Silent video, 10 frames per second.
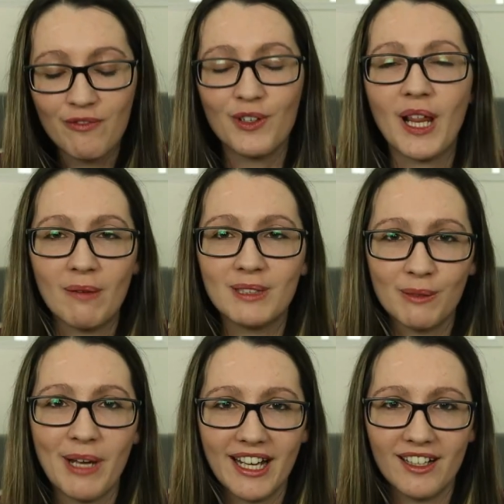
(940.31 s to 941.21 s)
for them
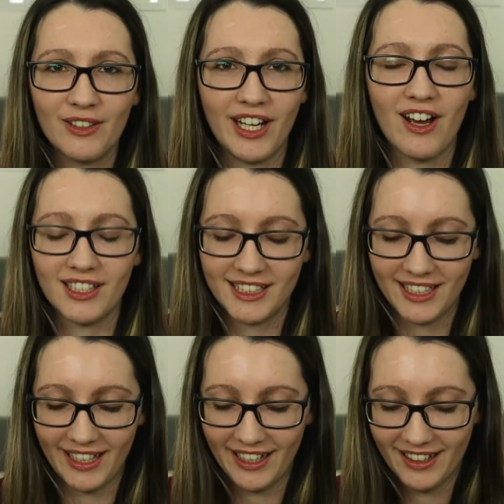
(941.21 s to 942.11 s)
to make a Gringotts
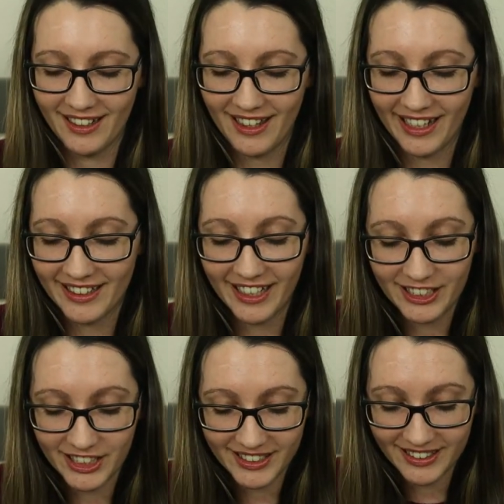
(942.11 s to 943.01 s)
key. Like they
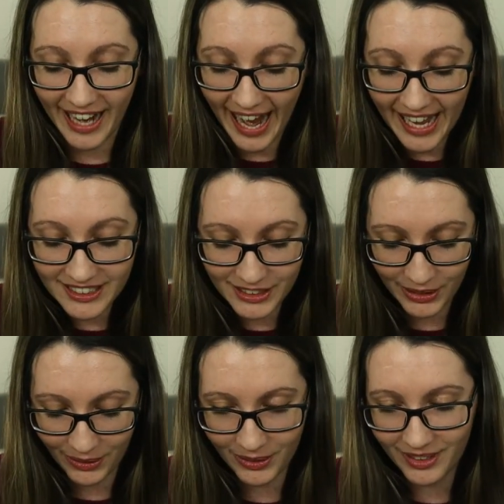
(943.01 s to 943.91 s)
just, they had
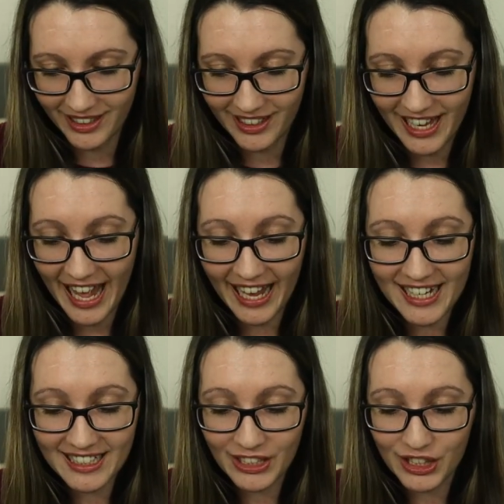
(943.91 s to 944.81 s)
to. And
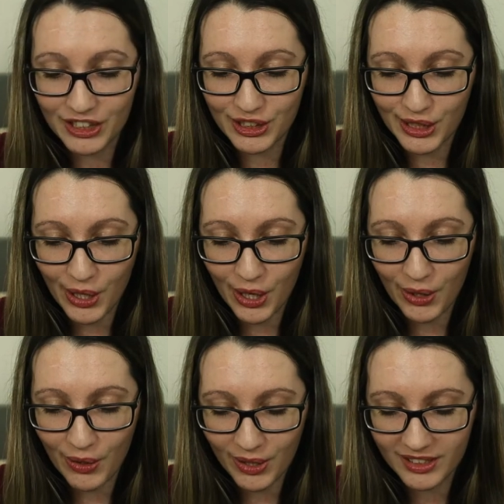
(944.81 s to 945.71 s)
it looks
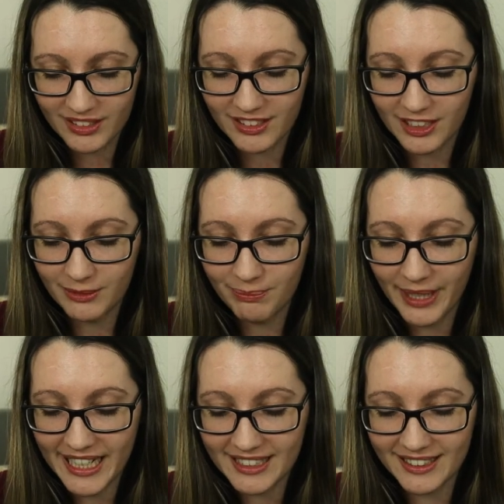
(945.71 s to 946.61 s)
so
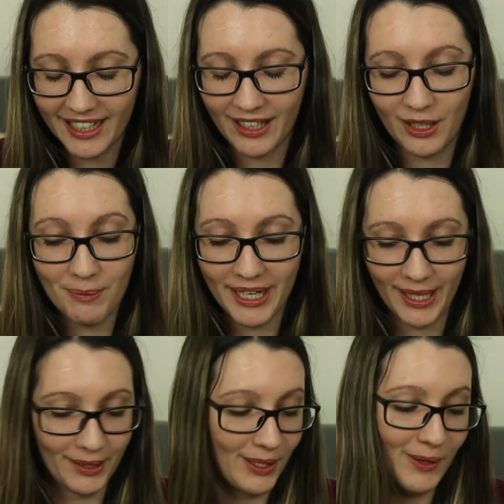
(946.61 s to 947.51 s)
amazing. Oh my
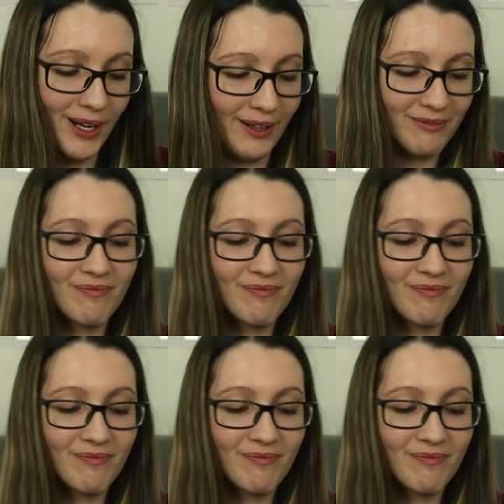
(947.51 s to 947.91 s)
god, okay.